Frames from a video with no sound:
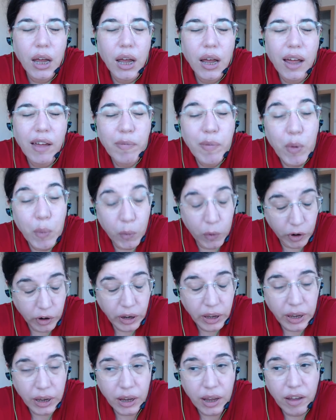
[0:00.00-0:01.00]
I've been
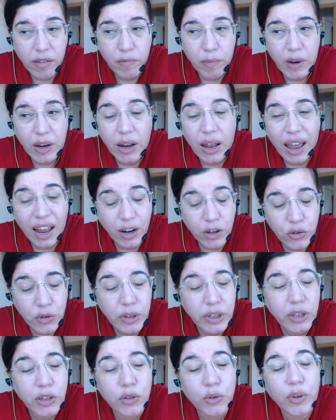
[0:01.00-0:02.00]
working. I've been
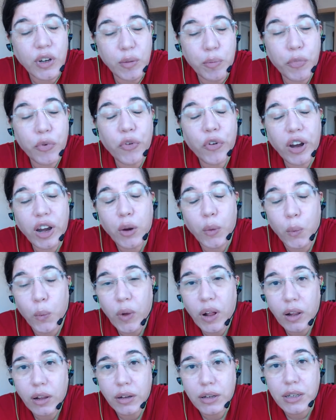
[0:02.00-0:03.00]
actually doing pretty
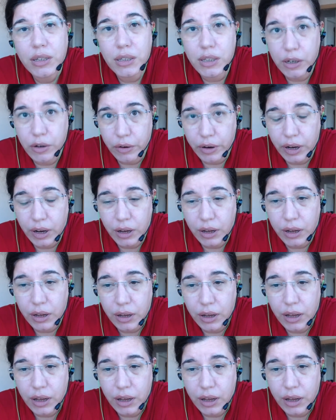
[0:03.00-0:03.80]
well considering